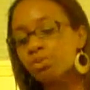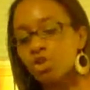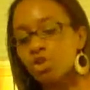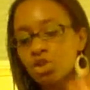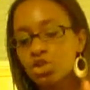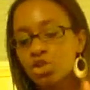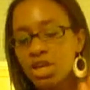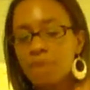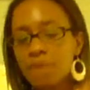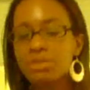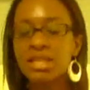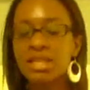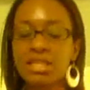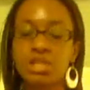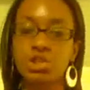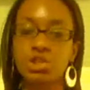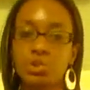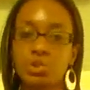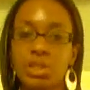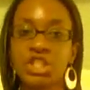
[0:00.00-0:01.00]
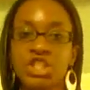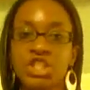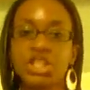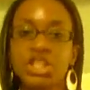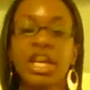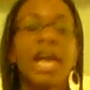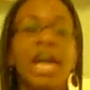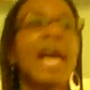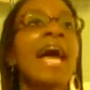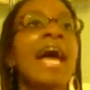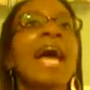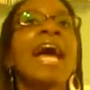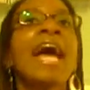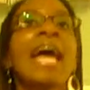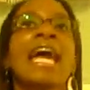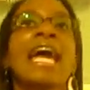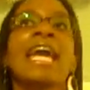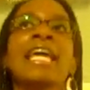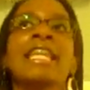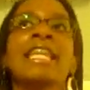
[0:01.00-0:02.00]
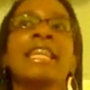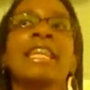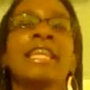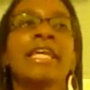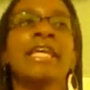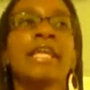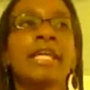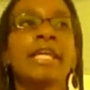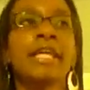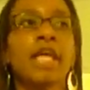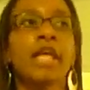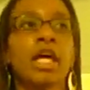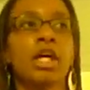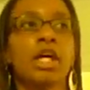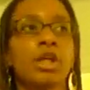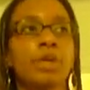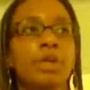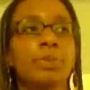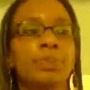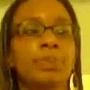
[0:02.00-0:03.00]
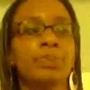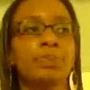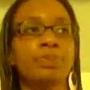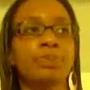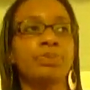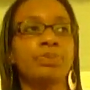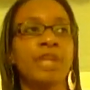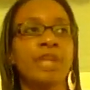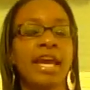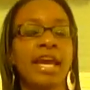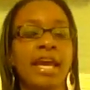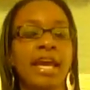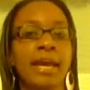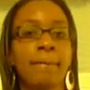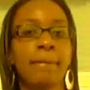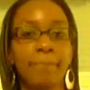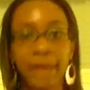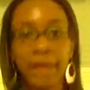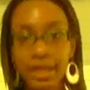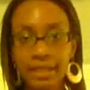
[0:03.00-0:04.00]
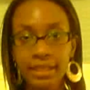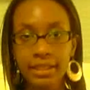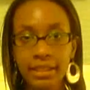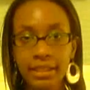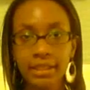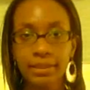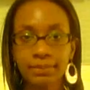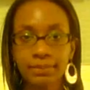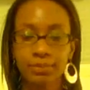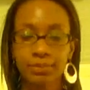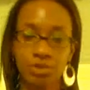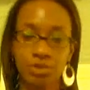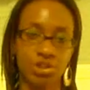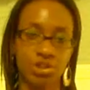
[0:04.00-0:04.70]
So that was that situation. And then they had Bucky,